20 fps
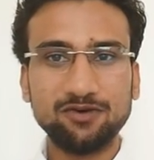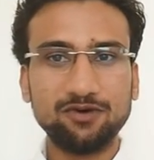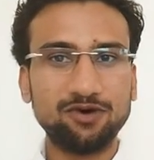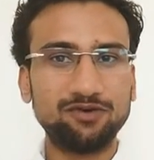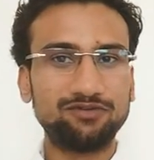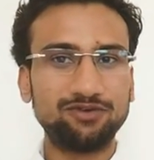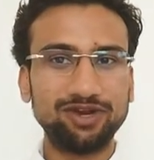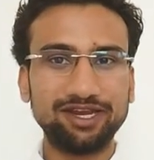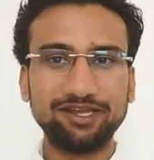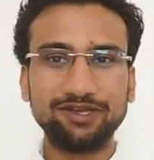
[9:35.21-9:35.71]

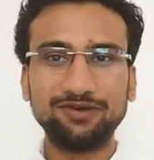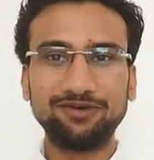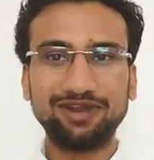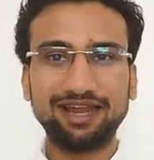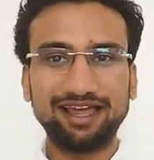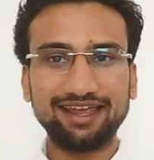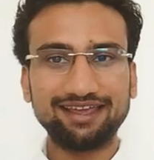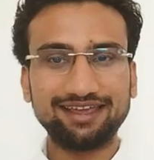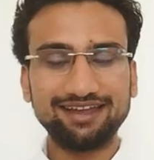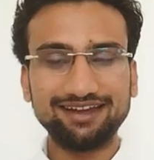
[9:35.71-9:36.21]
Hopefully you
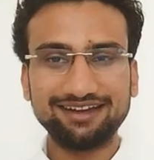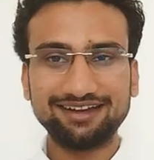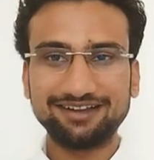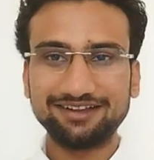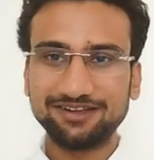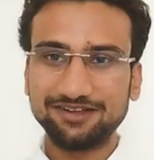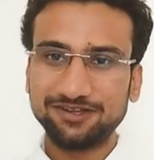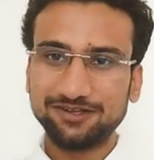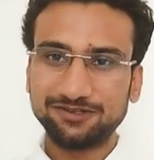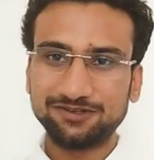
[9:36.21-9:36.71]
like
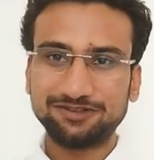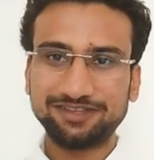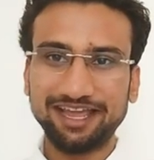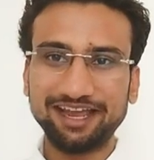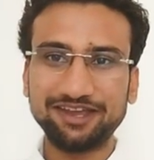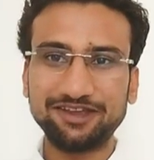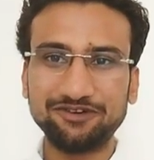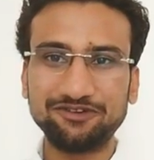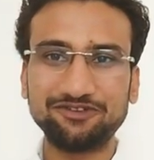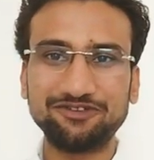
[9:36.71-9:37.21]
it. So
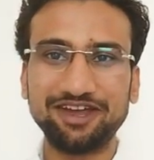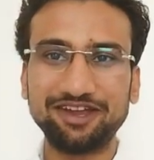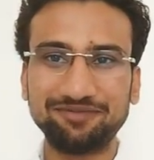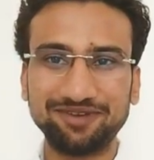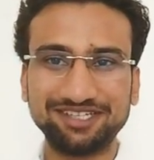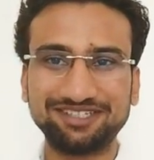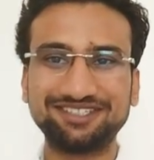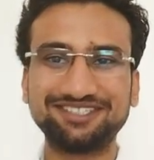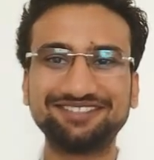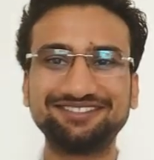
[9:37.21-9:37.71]
thank you very
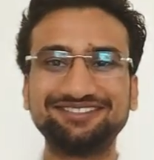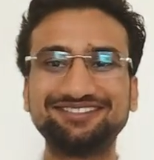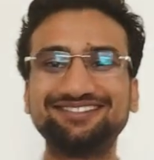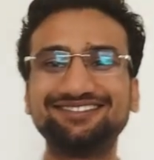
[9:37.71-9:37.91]
much.